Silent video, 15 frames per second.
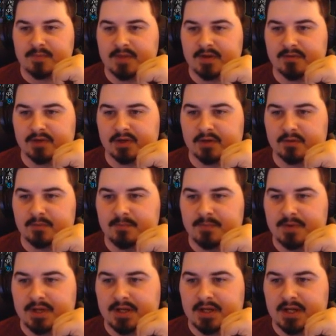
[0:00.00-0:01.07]
There we go.
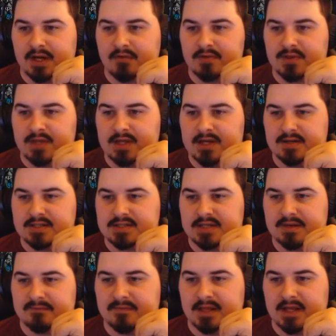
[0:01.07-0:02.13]
Everything else,
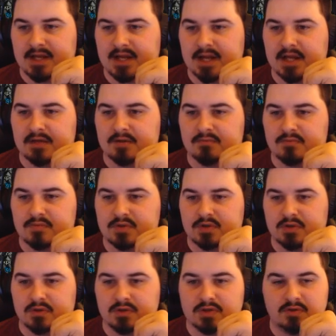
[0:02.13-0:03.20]
I feel like I
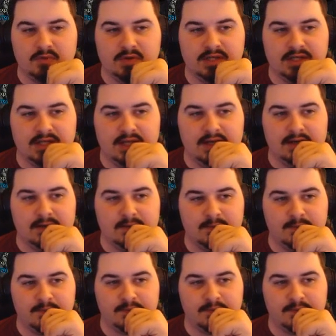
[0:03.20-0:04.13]
don't really need.